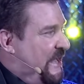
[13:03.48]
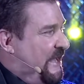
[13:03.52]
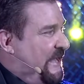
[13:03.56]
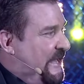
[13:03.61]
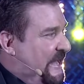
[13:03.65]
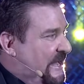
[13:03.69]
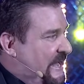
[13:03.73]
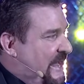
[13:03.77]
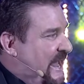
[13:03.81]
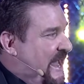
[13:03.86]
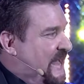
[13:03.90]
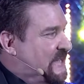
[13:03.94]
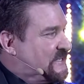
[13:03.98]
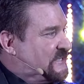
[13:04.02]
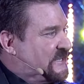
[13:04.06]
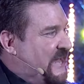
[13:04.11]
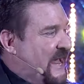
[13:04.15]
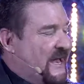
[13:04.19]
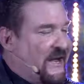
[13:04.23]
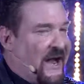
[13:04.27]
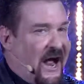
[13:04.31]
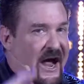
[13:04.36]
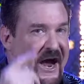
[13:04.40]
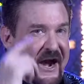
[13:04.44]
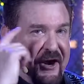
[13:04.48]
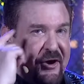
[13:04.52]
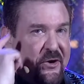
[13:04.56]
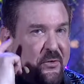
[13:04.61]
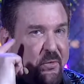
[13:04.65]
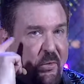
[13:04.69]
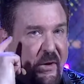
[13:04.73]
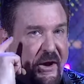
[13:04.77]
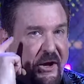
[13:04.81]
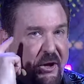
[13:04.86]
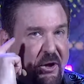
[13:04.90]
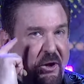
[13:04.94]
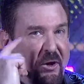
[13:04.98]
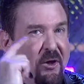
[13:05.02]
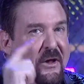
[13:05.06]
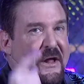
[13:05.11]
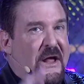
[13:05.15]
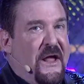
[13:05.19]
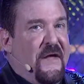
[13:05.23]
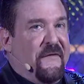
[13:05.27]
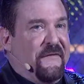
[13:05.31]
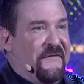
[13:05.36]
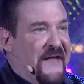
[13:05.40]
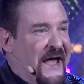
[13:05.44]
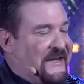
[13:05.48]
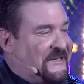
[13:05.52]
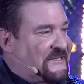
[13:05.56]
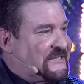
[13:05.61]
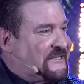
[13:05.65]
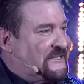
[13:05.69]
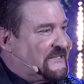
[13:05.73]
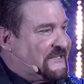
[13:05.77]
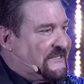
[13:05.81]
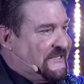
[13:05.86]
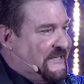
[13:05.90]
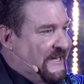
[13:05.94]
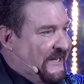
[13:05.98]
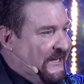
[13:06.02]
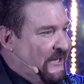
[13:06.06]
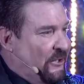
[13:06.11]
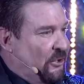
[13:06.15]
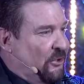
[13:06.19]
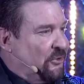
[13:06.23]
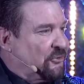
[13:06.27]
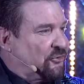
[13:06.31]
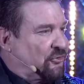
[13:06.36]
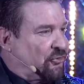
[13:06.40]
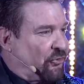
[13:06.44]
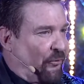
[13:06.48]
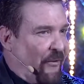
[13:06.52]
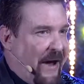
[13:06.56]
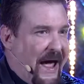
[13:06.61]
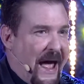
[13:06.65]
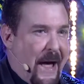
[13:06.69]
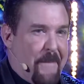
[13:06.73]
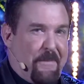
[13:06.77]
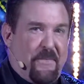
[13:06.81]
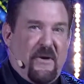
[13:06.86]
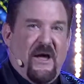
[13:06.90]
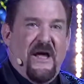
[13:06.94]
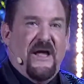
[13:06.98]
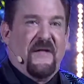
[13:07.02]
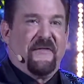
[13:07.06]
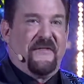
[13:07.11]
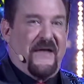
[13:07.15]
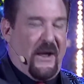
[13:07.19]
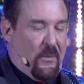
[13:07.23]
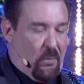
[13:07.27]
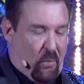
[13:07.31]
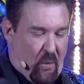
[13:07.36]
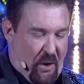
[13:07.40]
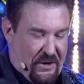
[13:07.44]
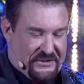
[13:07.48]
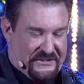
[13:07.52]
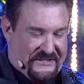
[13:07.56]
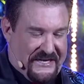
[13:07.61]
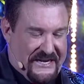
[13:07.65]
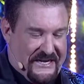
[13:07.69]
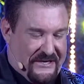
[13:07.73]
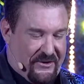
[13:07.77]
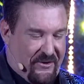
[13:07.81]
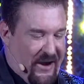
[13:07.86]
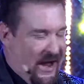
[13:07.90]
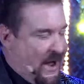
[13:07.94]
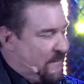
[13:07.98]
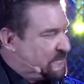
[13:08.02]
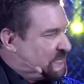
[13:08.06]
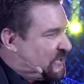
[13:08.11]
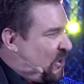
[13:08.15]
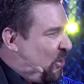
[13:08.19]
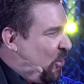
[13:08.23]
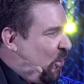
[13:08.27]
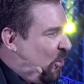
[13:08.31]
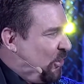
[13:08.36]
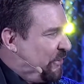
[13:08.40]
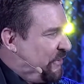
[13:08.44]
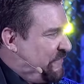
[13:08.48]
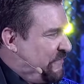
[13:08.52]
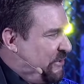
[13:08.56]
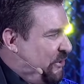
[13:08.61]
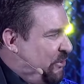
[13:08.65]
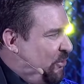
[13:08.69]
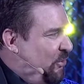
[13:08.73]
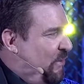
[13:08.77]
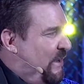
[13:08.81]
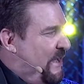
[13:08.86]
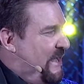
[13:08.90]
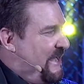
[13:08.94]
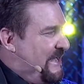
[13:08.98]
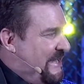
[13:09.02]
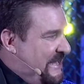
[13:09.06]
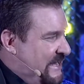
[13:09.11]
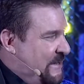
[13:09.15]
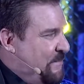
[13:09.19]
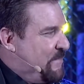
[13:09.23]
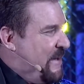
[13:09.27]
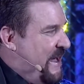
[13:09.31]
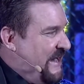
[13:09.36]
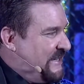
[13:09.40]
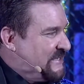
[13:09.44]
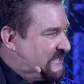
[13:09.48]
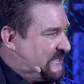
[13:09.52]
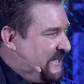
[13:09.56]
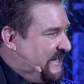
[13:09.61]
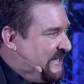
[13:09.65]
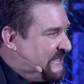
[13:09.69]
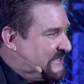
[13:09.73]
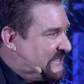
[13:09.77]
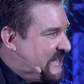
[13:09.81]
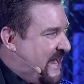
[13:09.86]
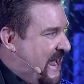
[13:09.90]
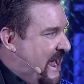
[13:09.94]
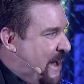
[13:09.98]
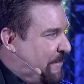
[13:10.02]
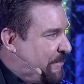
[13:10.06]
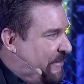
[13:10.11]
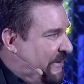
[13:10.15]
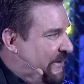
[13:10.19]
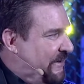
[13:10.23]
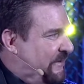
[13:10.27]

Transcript: He has that iron will, that steel trap, that once he grabs a hold of you, he makes things happen.